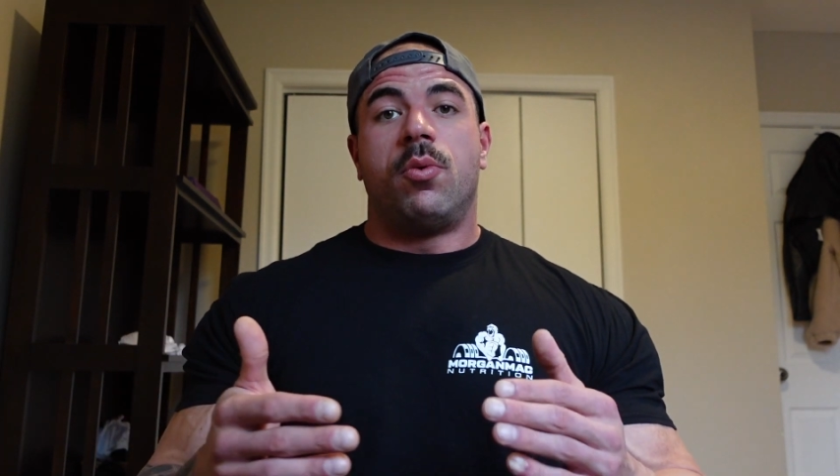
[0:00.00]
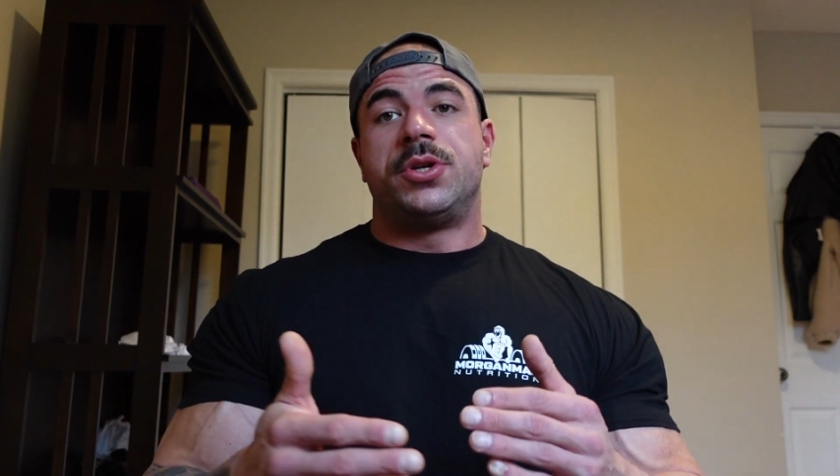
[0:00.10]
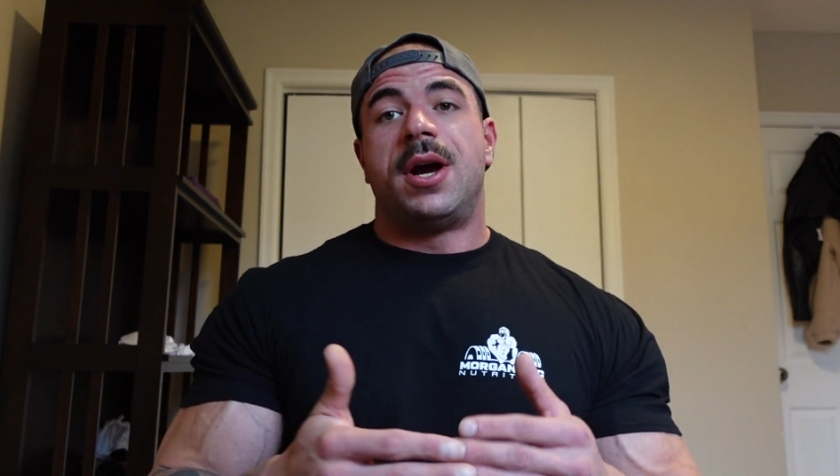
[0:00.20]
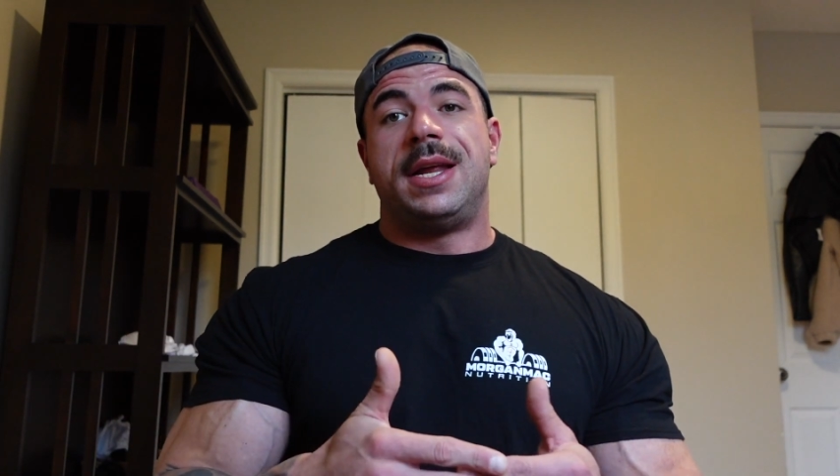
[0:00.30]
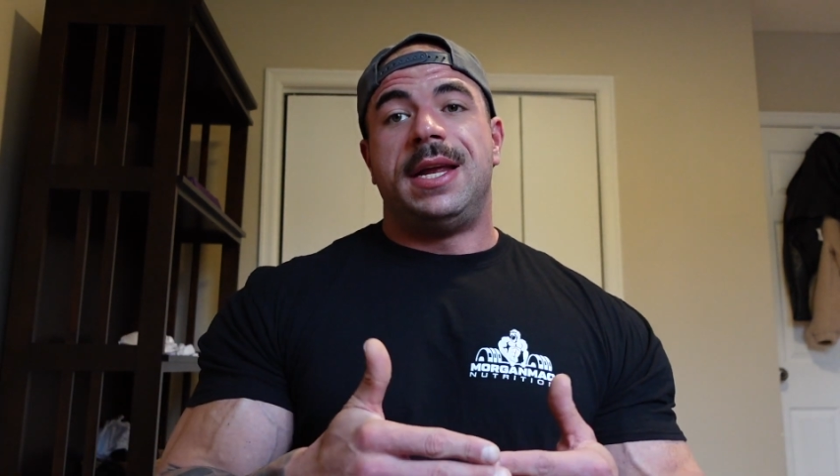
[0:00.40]
we're
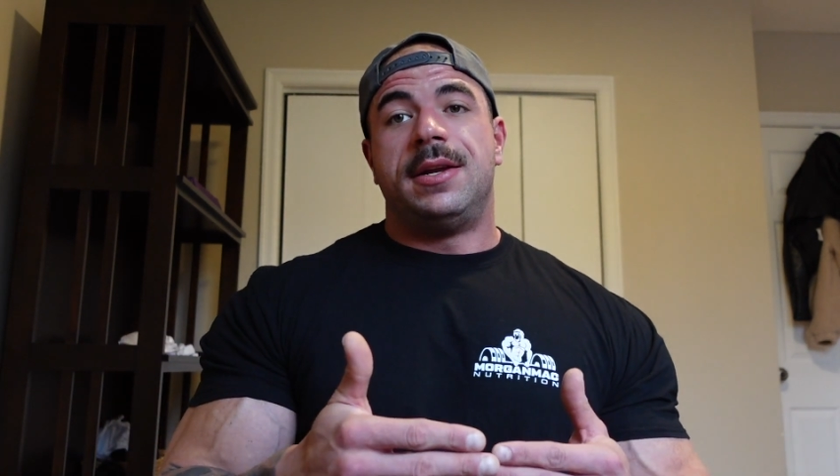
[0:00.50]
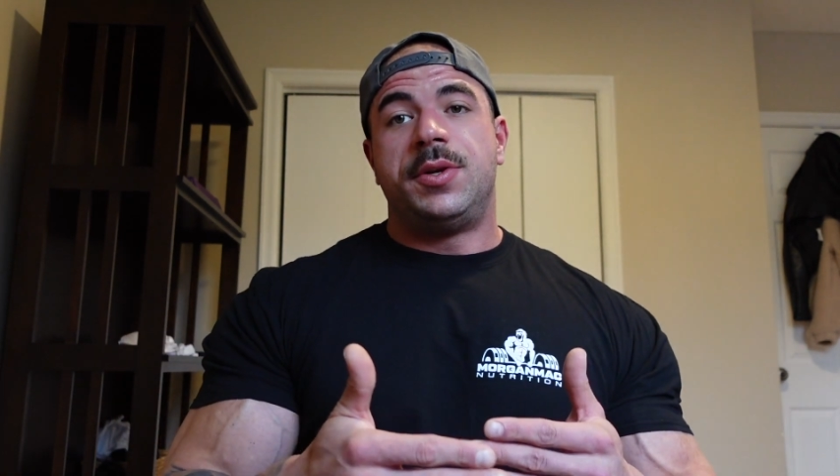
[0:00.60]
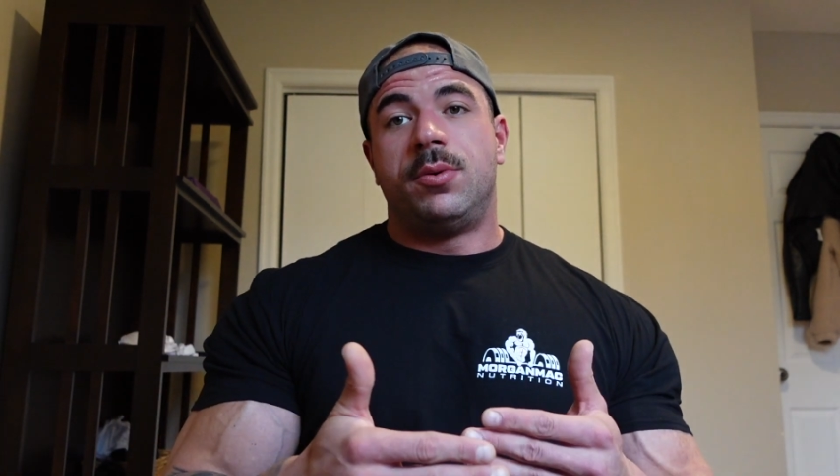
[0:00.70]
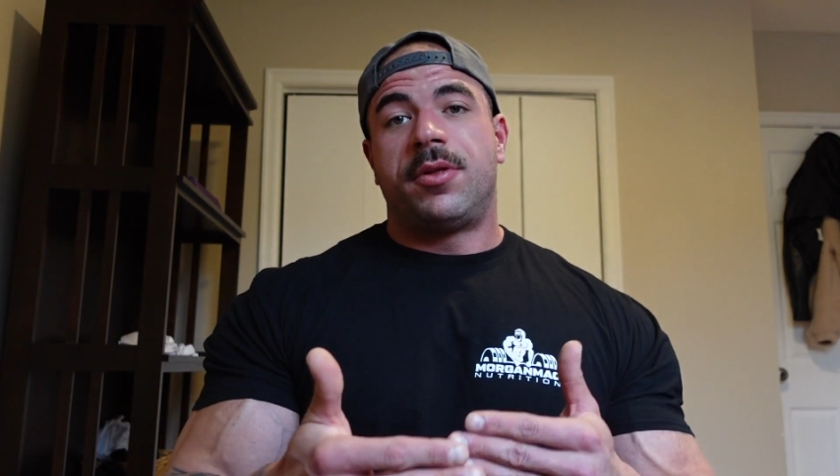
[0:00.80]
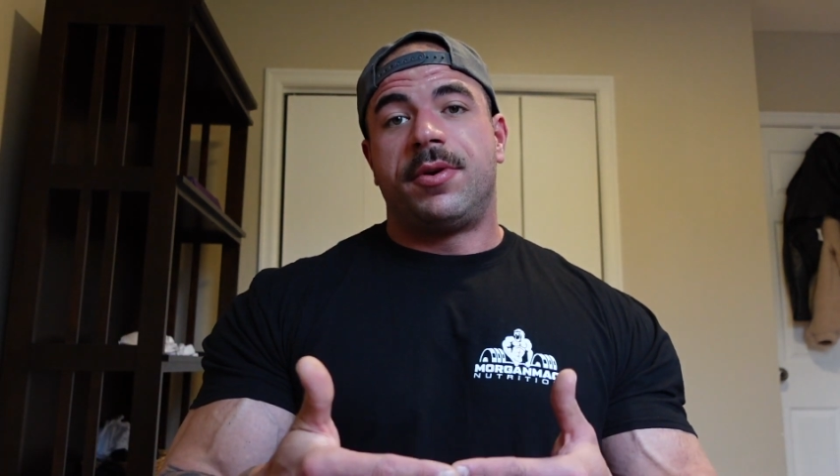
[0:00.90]
trying to eat in a
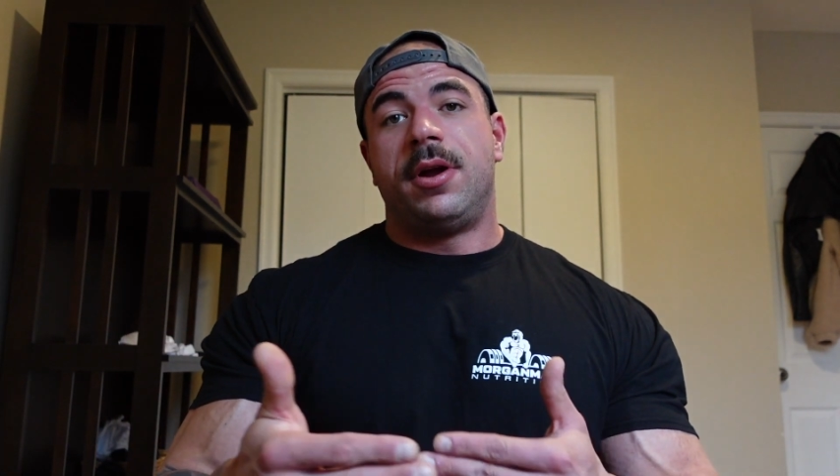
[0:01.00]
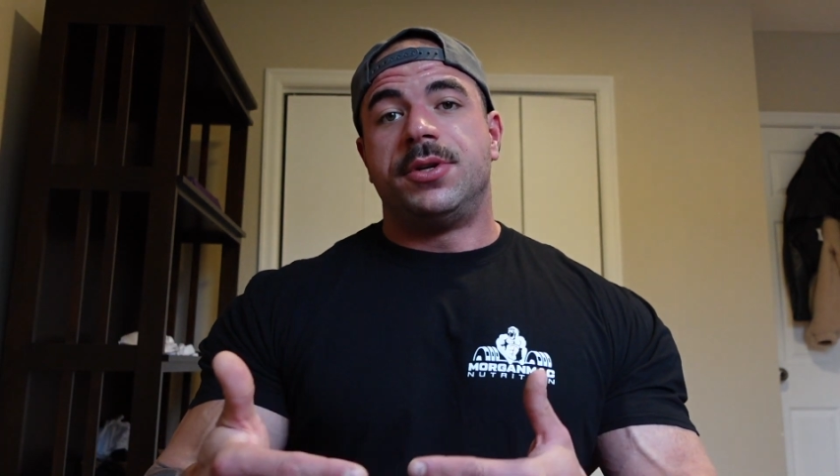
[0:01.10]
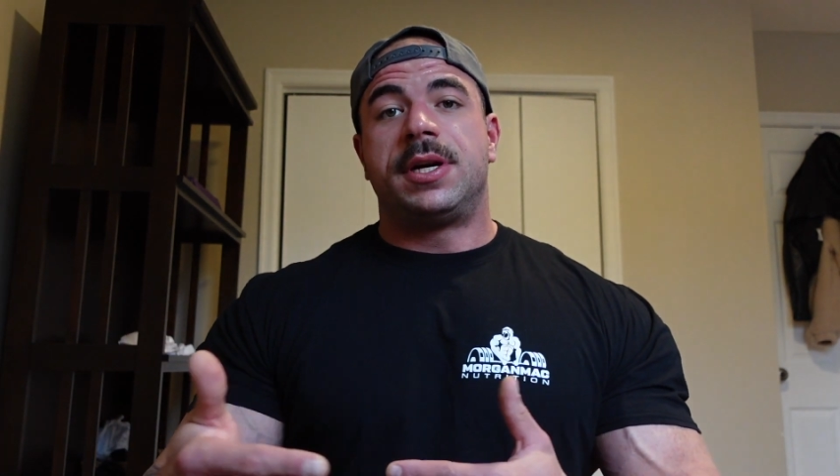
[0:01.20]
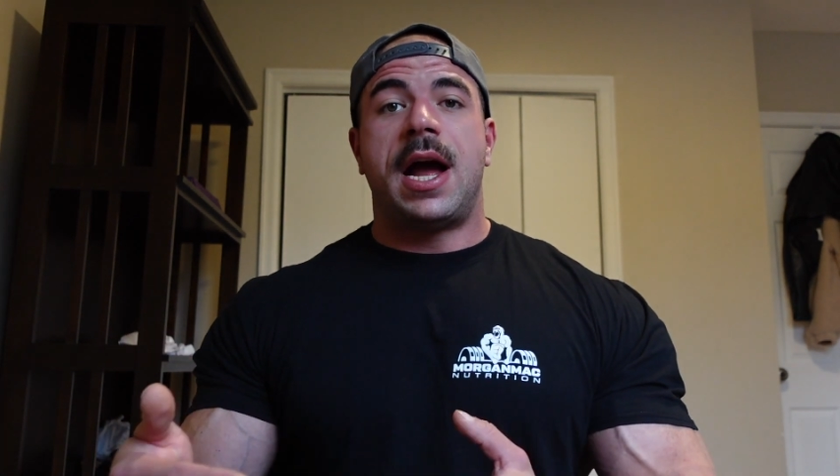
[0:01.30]
two or three hundred